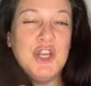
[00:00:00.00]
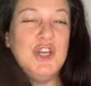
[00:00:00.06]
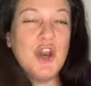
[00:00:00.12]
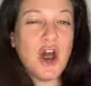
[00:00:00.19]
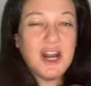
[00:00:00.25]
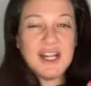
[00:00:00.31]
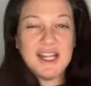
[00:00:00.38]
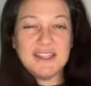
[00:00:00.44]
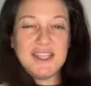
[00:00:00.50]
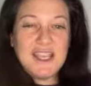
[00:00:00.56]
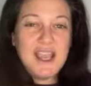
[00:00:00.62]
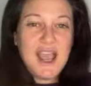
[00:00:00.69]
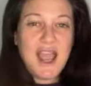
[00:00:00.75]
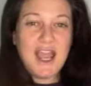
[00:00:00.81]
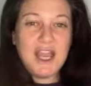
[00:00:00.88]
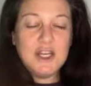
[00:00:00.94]
Not at
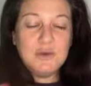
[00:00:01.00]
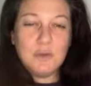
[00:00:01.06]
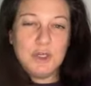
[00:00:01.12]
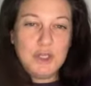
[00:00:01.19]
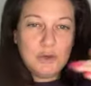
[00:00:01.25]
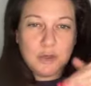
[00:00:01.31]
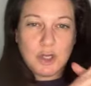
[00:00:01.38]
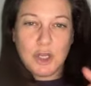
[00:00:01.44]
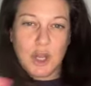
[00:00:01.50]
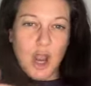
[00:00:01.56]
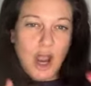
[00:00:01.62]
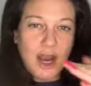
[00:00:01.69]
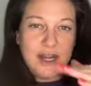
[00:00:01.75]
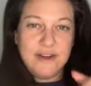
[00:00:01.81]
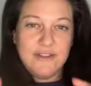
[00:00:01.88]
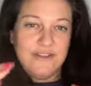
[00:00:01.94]
the end when you can
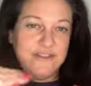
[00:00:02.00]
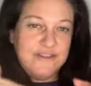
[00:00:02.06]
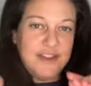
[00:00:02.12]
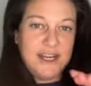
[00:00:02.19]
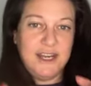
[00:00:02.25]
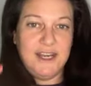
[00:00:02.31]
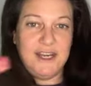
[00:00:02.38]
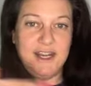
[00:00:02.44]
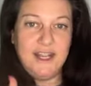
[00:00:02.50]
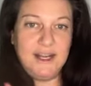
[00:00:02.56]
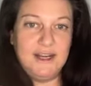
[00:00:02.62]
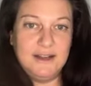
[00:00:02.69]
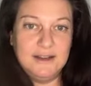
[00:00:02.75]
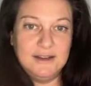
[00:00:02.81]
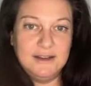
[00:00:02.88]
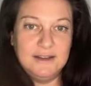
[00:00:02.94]
kind of fit it
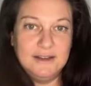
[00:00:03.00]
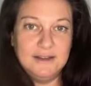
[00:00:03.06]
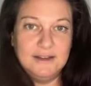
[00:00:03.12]
in,